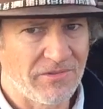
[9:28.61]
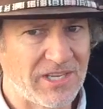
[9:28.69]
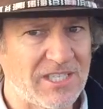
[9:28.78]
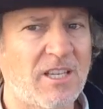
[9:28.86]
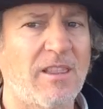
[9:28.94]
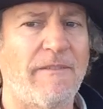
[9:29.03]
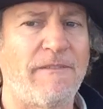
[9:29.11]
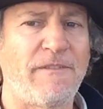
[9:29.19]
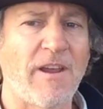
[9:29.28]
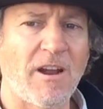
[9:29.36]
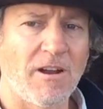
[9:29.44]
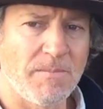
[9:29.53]
this at the
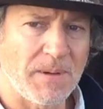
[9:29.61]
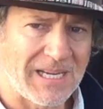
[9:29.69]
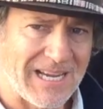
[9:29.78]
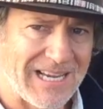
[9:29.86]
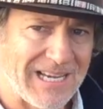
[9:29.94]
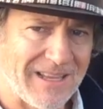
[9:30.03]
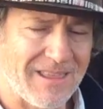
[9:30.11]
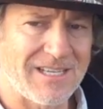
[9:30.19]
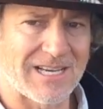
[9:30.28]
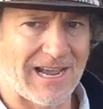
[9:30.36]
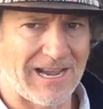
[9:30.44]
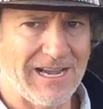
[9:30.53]
very beginning of the
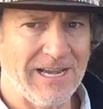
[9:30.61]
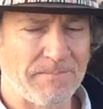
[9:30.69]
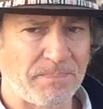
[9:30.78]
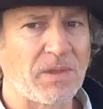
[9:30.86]
day